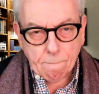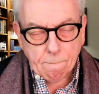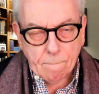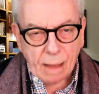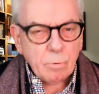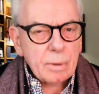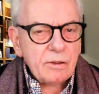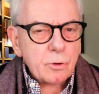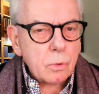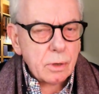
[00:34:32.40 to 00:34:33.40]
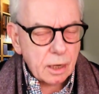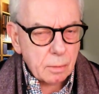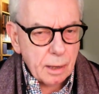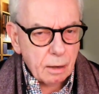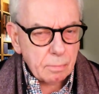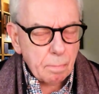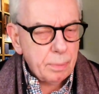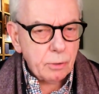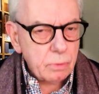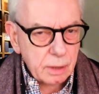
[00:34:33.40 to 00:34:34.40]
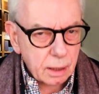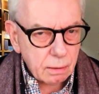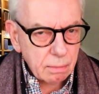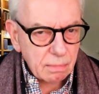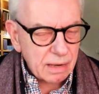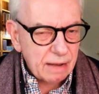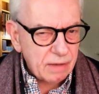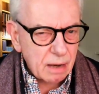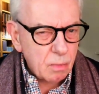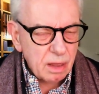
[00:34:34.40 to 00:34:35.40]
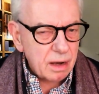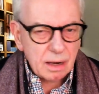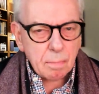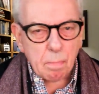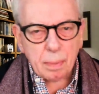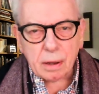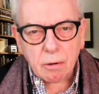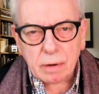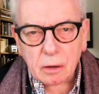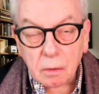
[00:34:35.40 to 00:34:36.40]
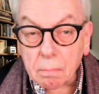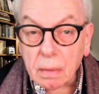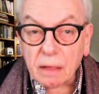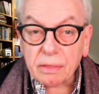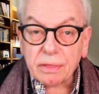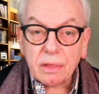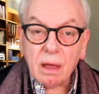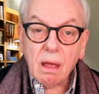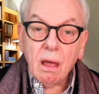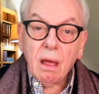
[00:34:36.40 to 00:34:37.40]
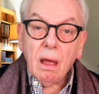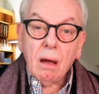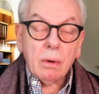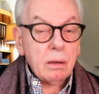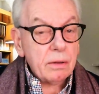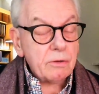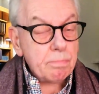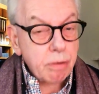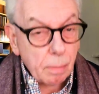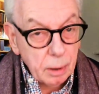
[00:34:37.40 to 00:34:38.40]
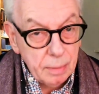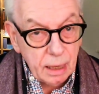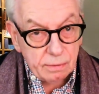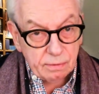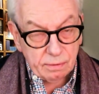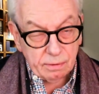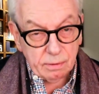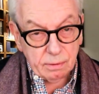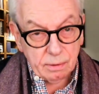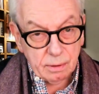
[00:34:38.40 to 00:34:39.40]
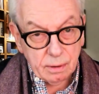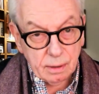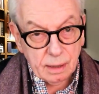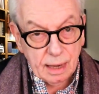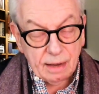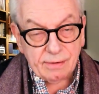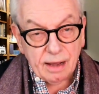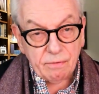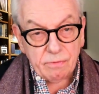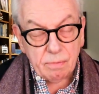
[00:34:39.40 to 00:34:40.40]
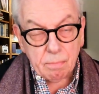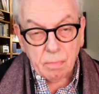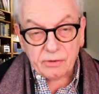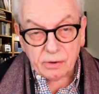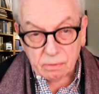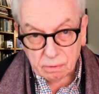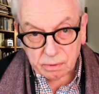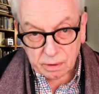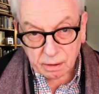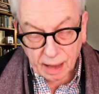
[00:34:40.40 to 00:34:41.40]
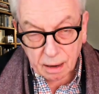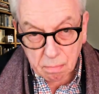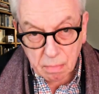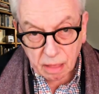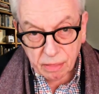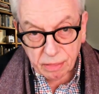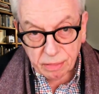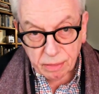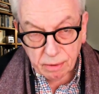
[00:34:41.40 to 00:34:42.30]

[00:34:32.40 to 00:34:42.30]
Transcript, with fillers: Everybody's talking about Putin living with an imperial myth. Well, the problem is he has given muscle to that myth.